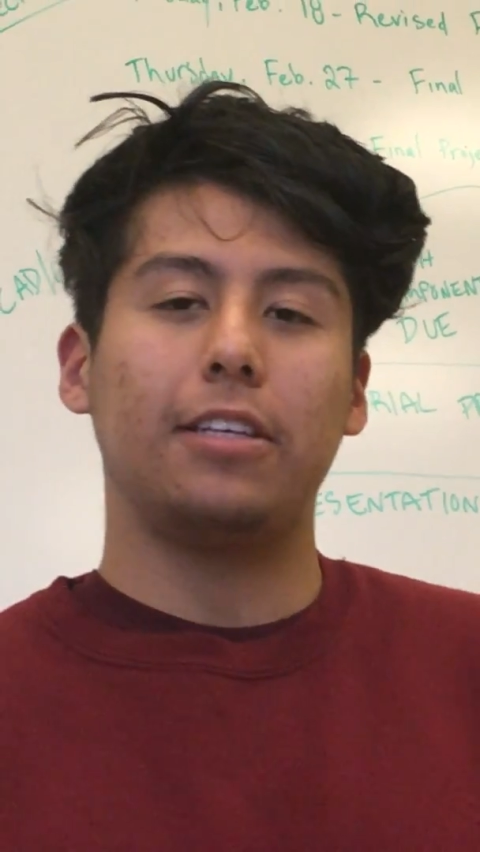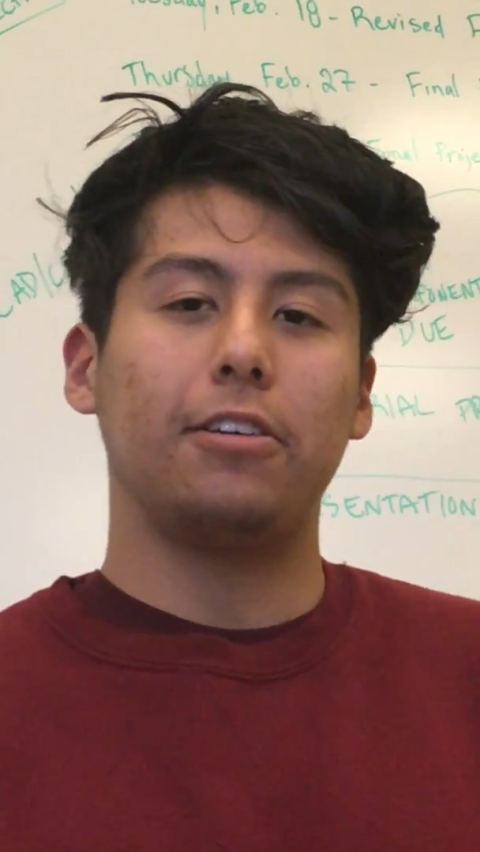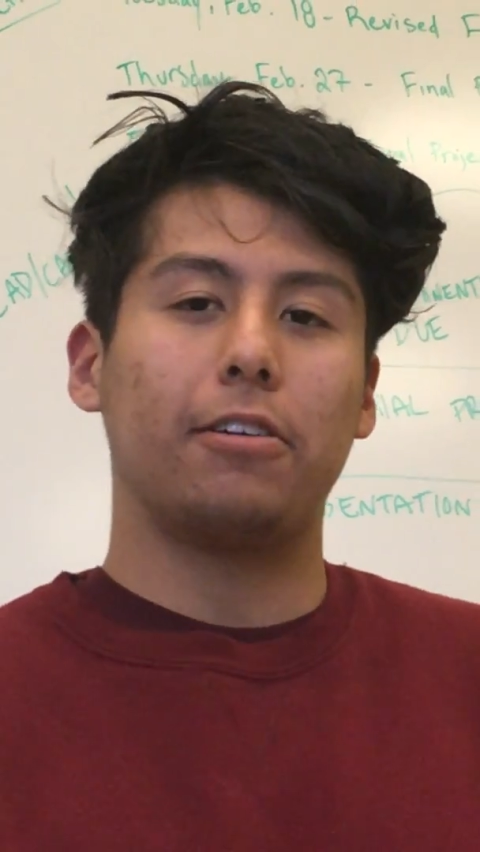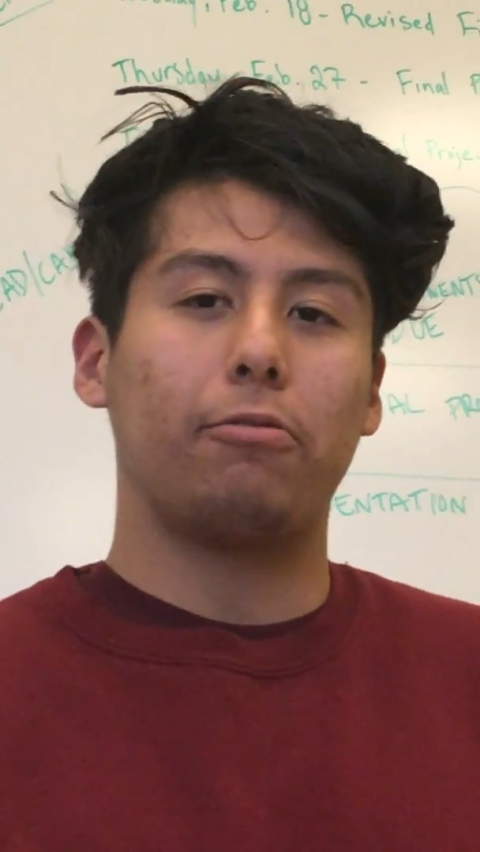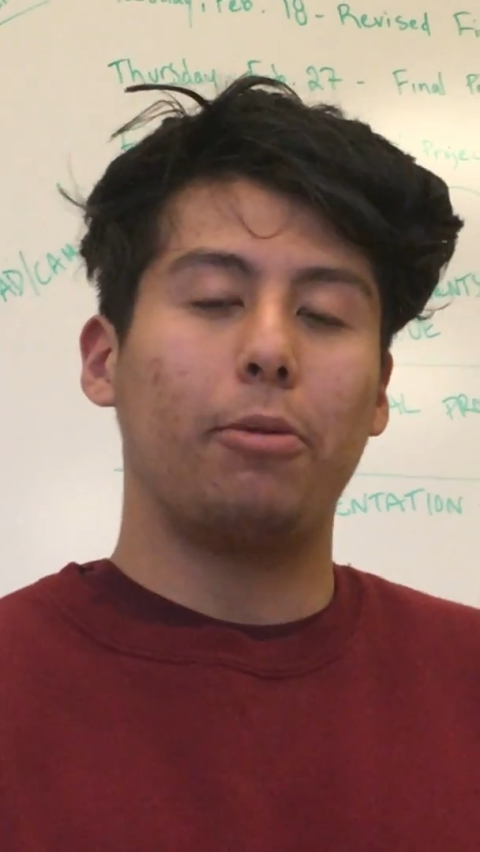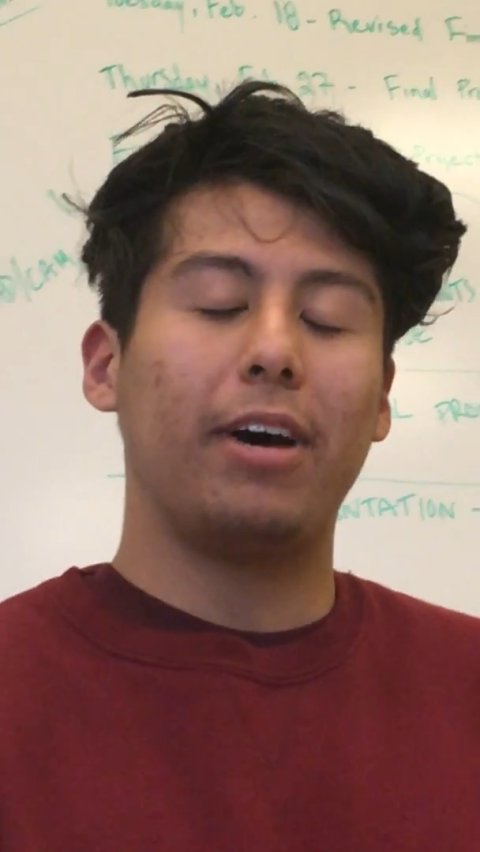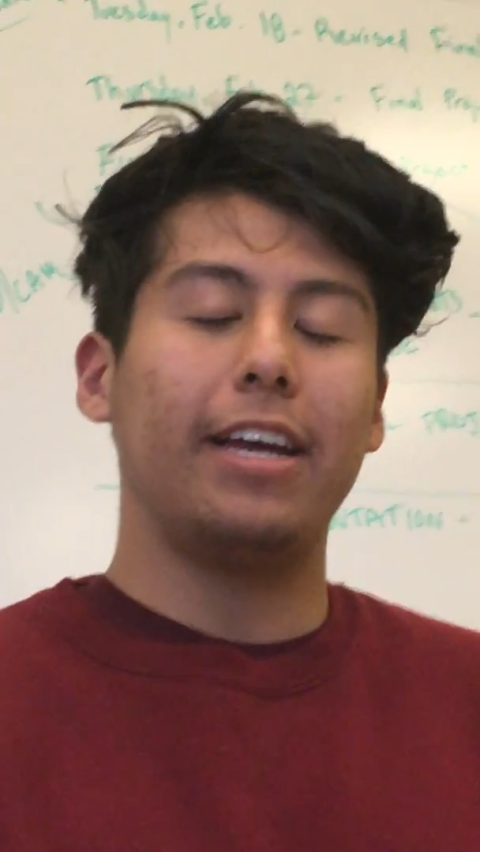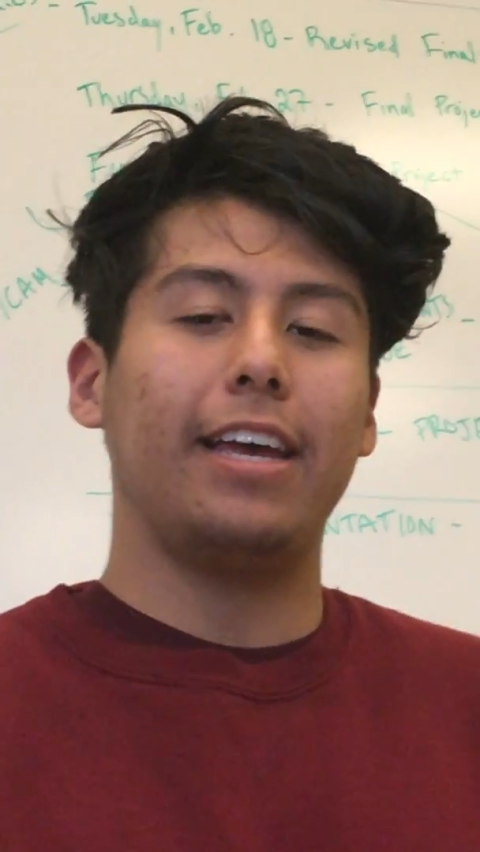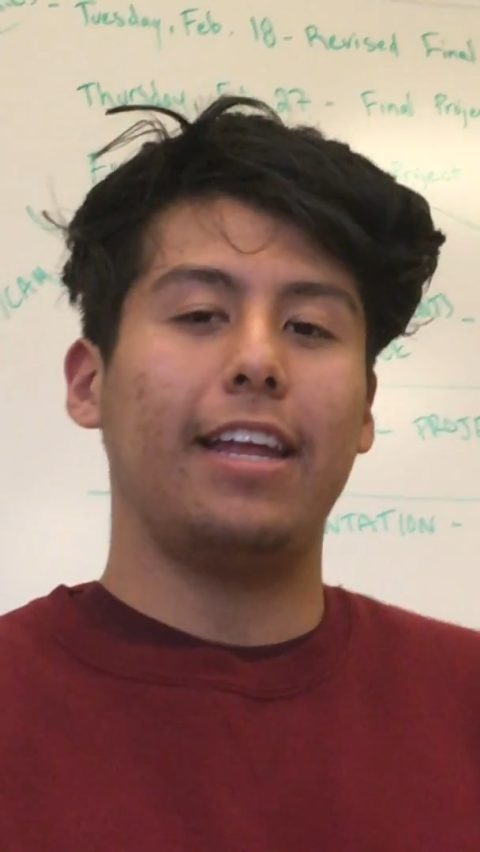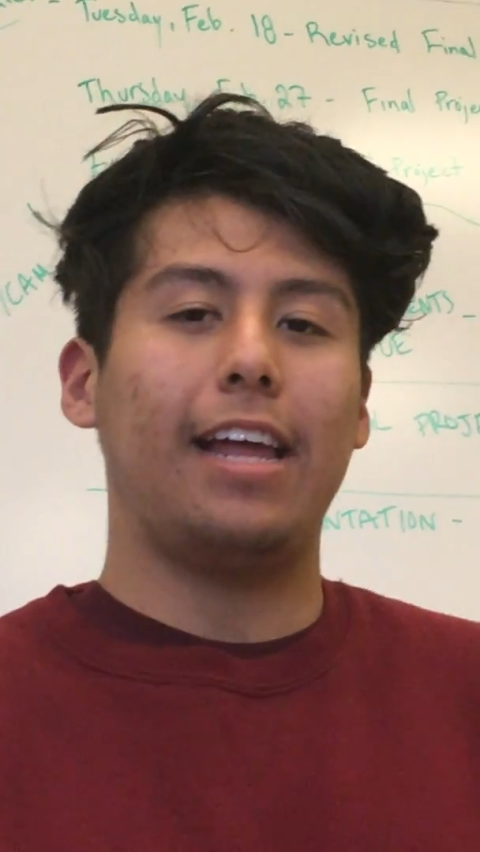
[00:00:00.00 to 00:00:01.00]
your
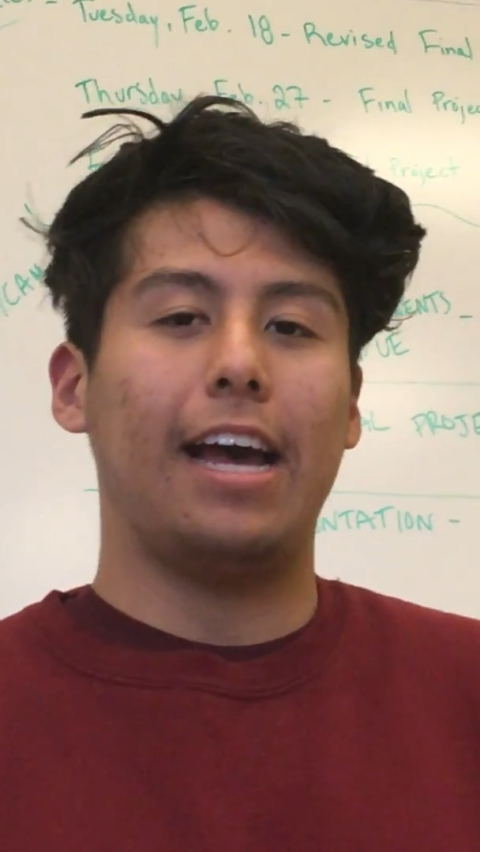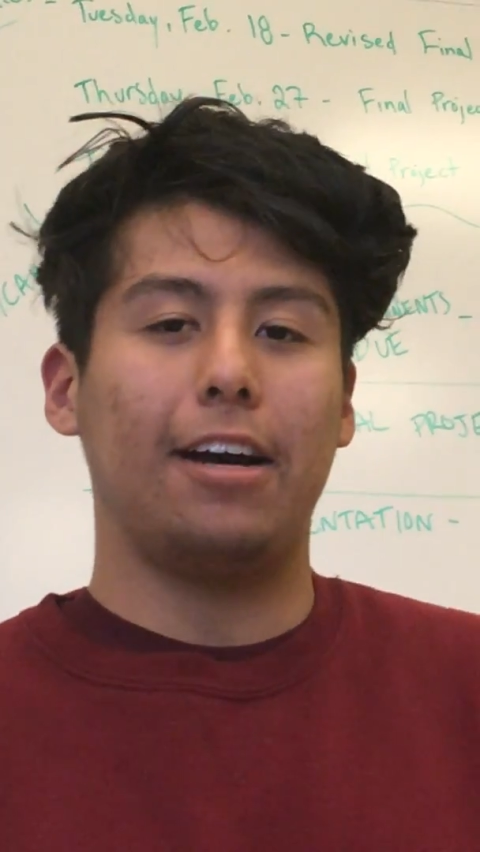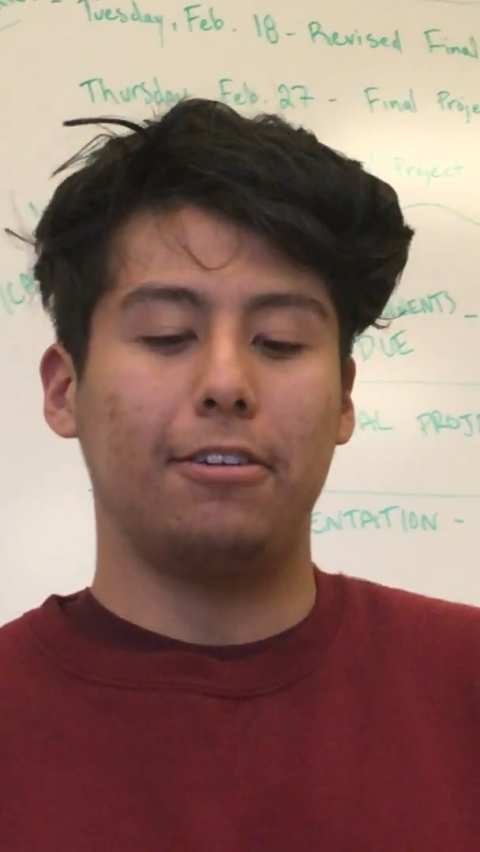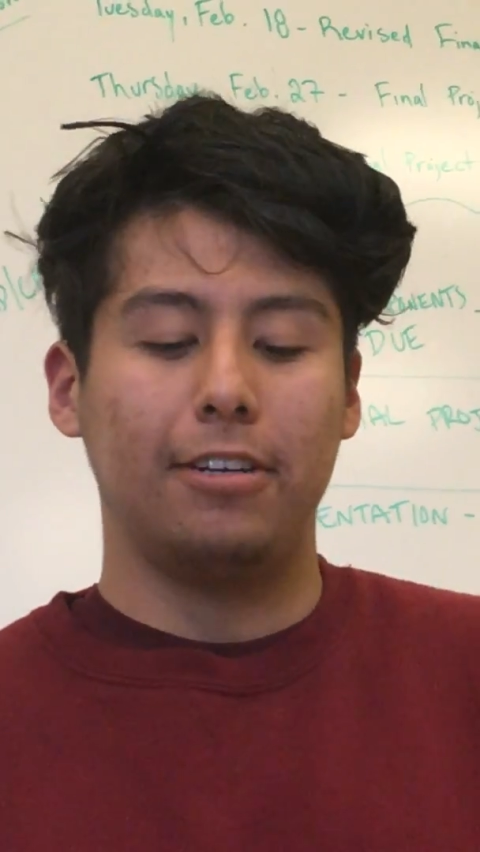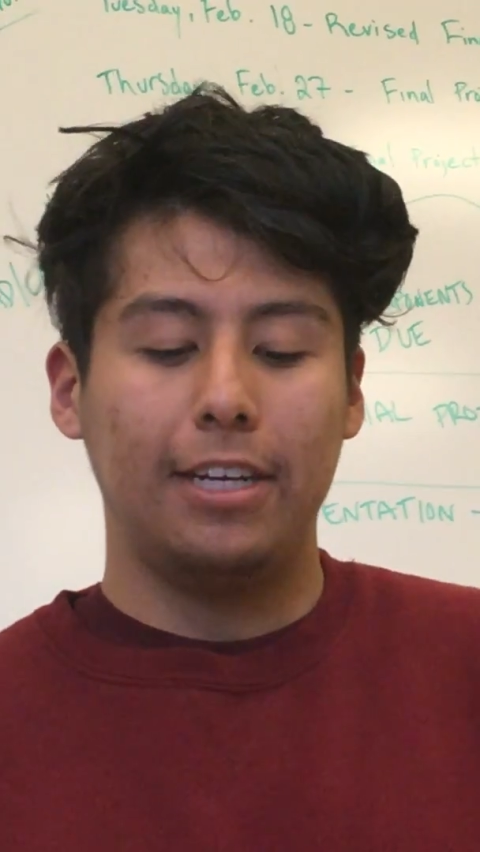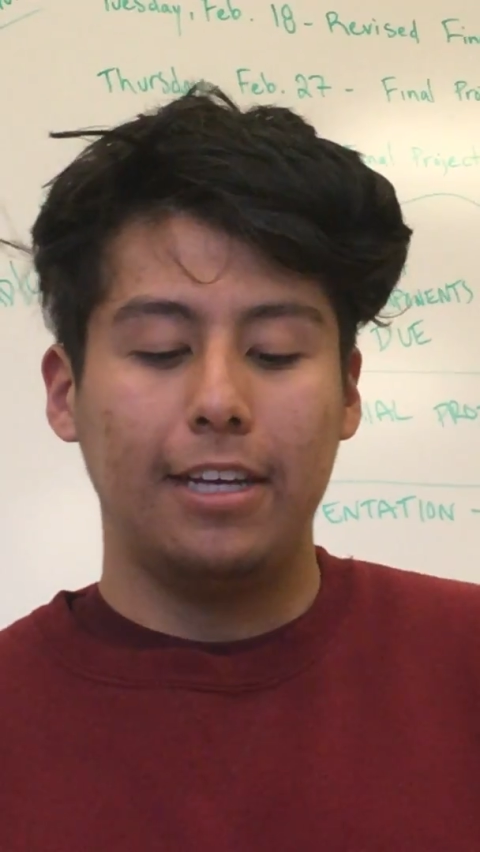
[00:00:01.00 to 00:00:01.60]
robot and how